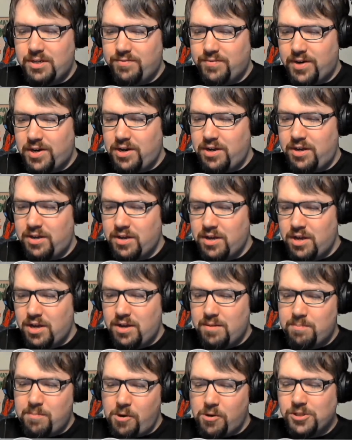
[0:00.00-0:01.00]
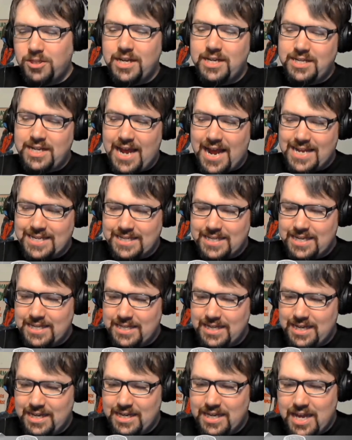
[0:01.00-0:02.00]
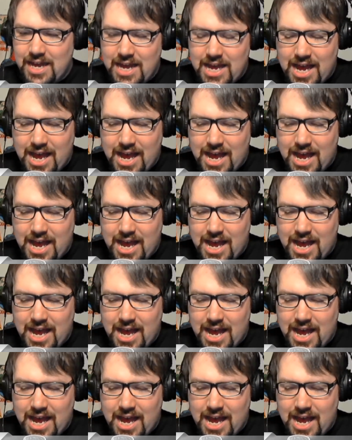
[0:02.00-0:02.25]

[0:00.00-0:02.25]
A very multitasking thing.